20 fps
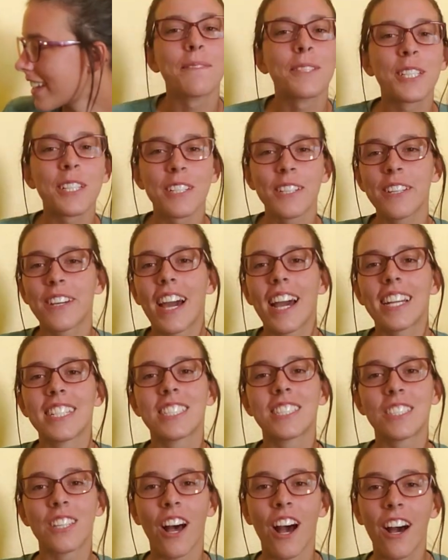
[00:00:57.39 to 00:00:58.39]
I'm sure you
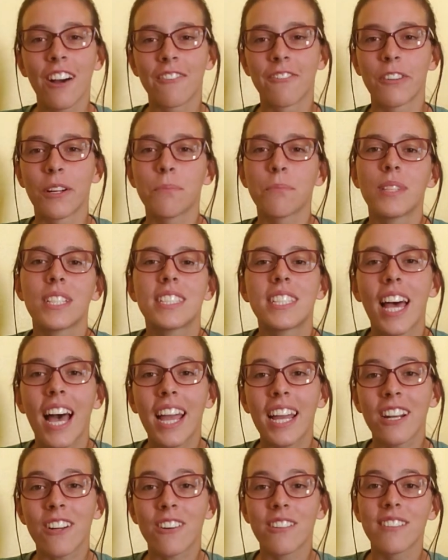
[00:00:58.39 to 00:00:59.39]
guys saw from the
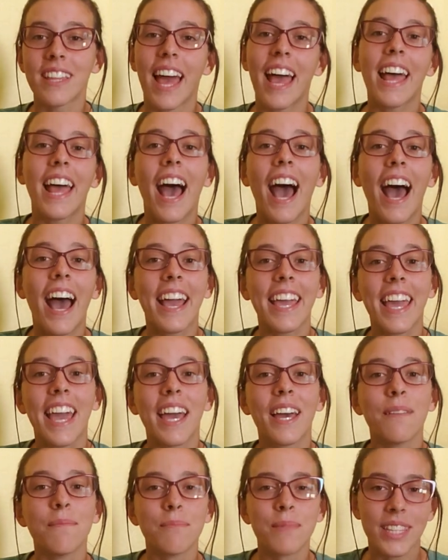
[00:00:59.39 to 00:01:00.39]
title that I
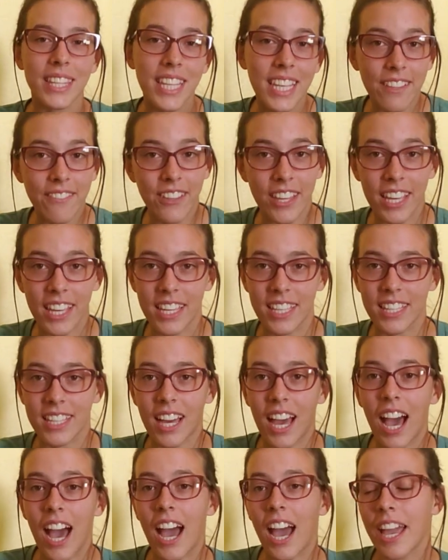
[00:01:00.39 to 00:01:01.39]
am leaving.
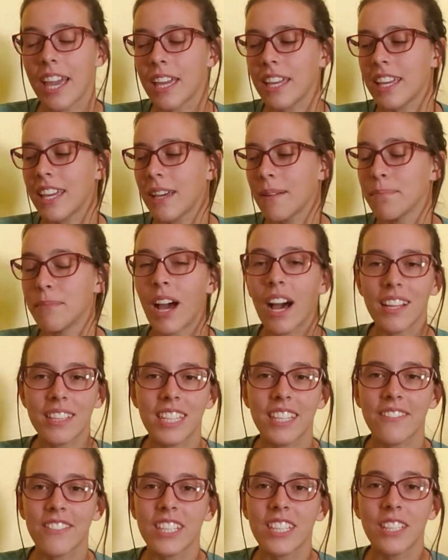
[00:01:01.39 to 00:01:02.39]
I am
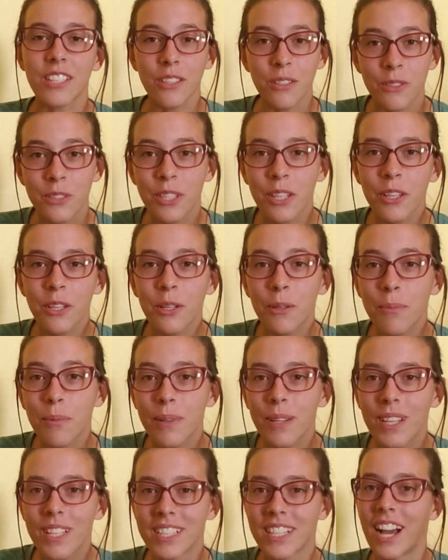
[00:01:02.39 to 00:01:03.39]
not leaving
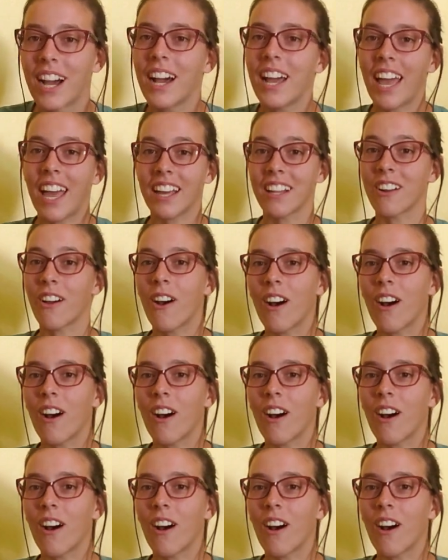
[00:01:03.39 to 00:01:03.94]
YouTube, not at